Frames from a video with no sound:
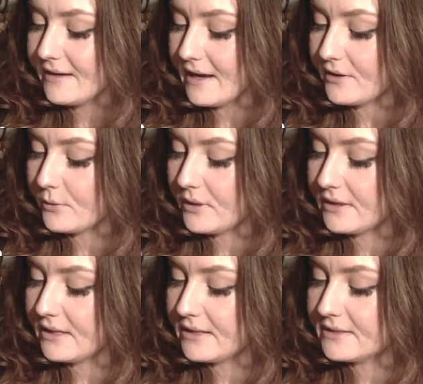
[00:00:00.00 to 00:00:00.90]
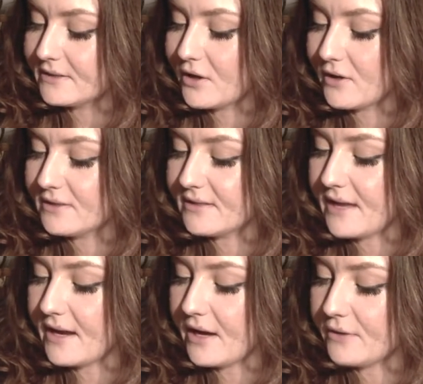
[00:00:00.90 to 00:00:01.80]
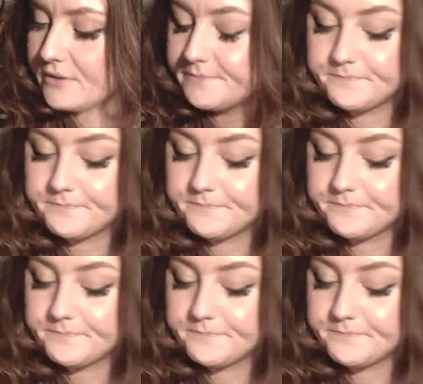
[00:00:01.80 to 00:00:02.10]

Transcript: the other one is Girls Night Out.